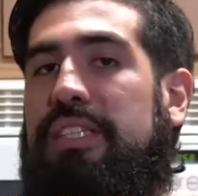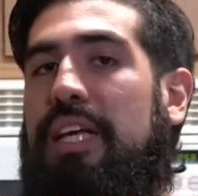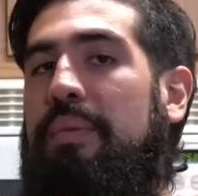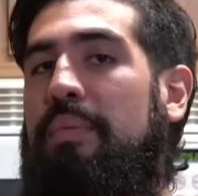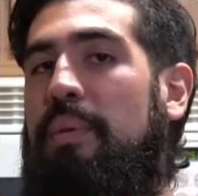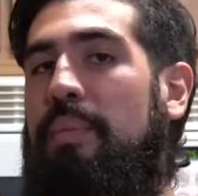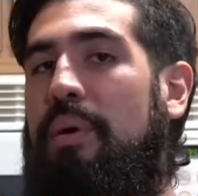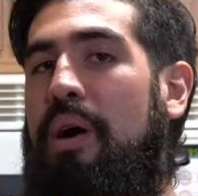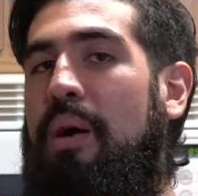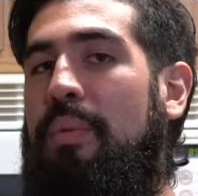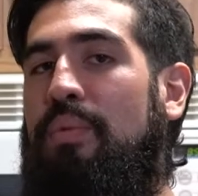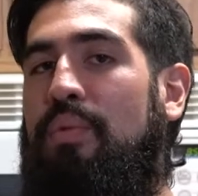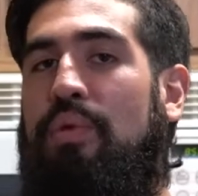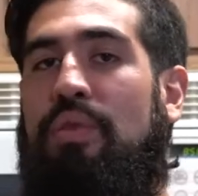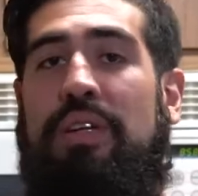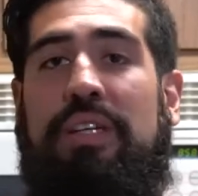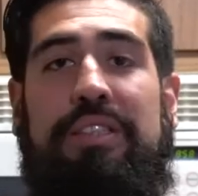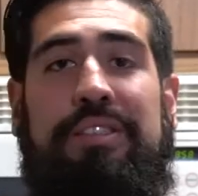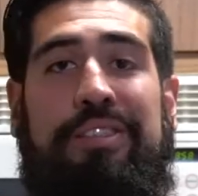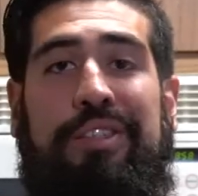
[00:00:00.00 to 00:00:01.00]
type of
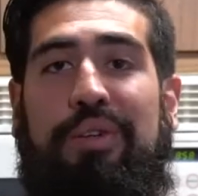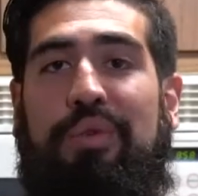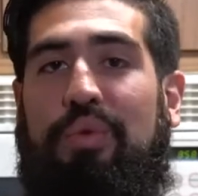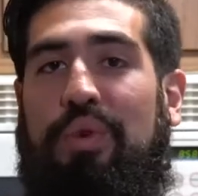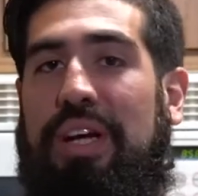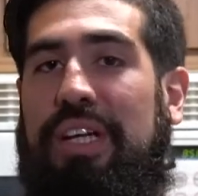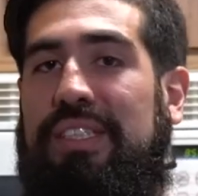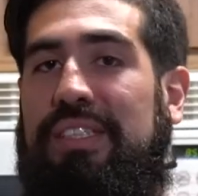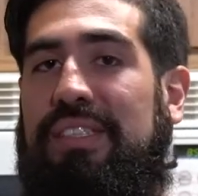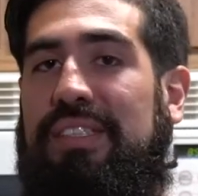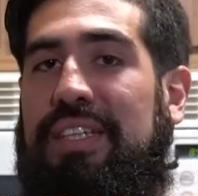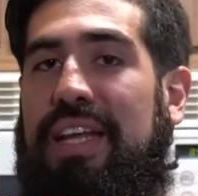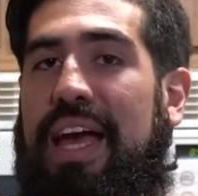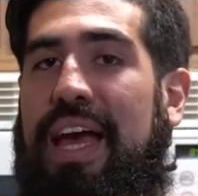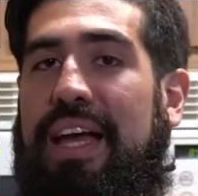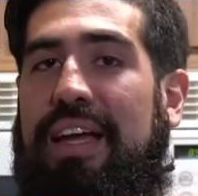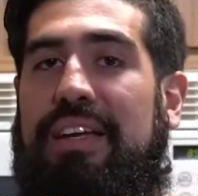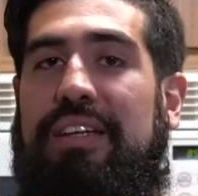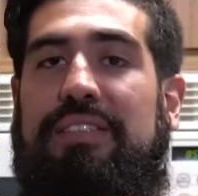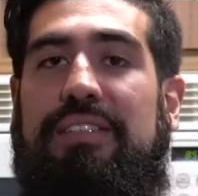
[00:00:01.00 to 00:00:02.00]
popcorn is a great
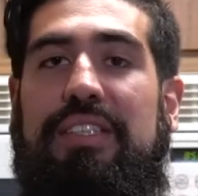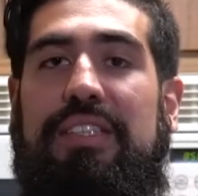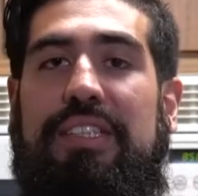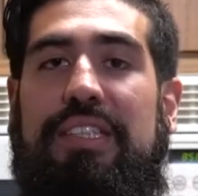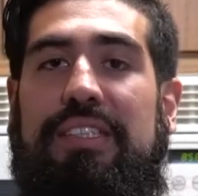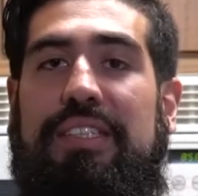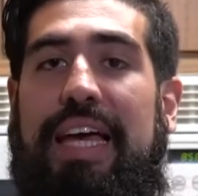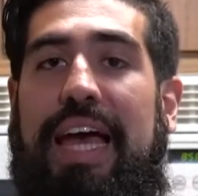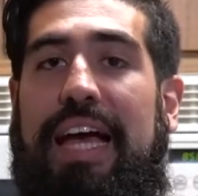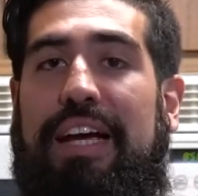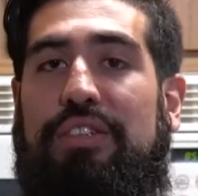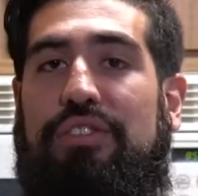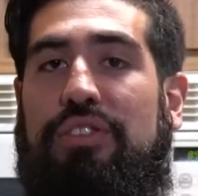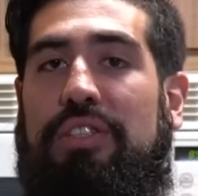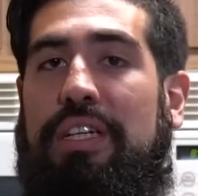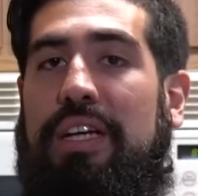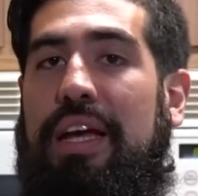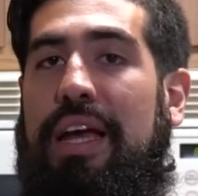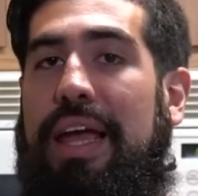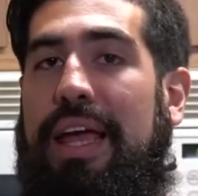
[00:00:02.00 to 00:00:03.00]
snack since it's
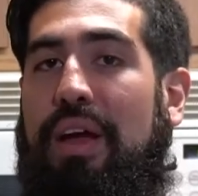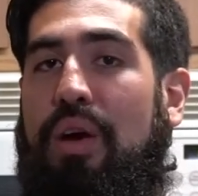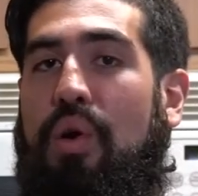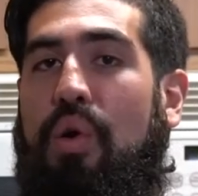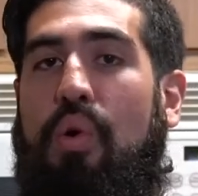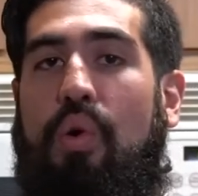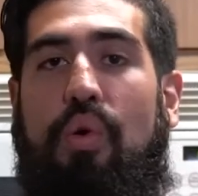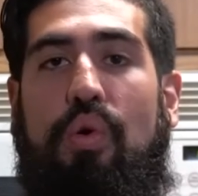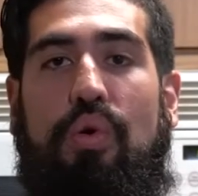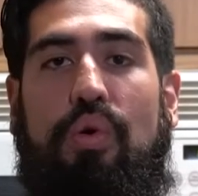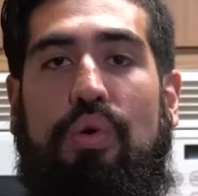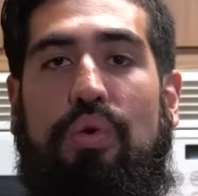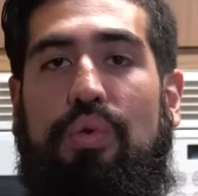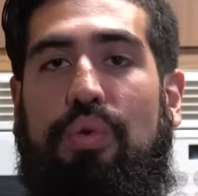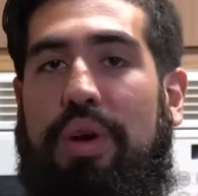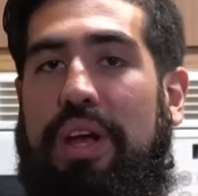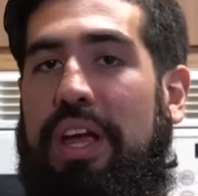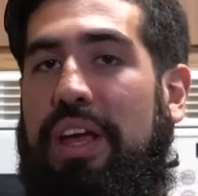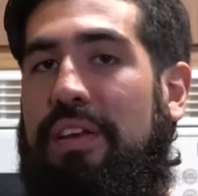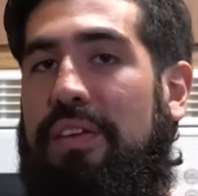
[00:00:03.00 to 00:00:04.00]
actually a whole
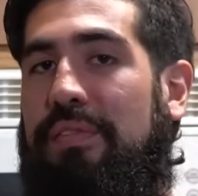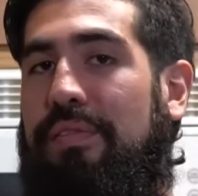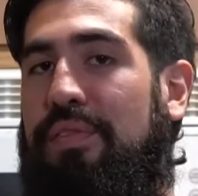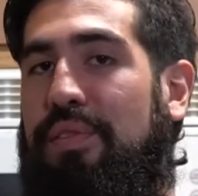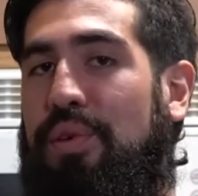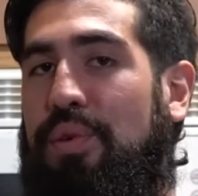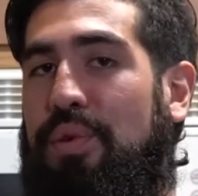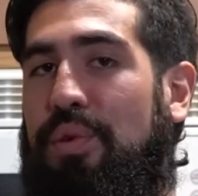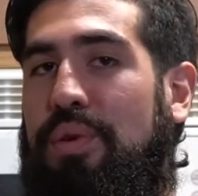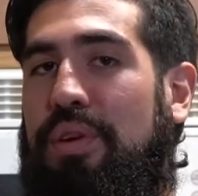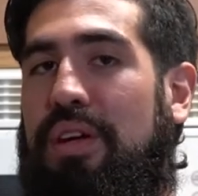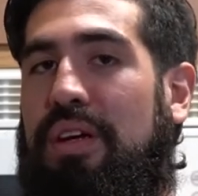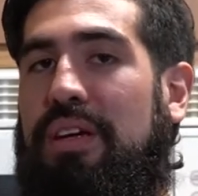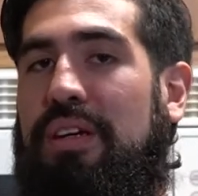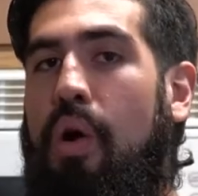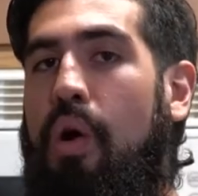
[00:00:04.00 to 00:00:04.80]
grain food.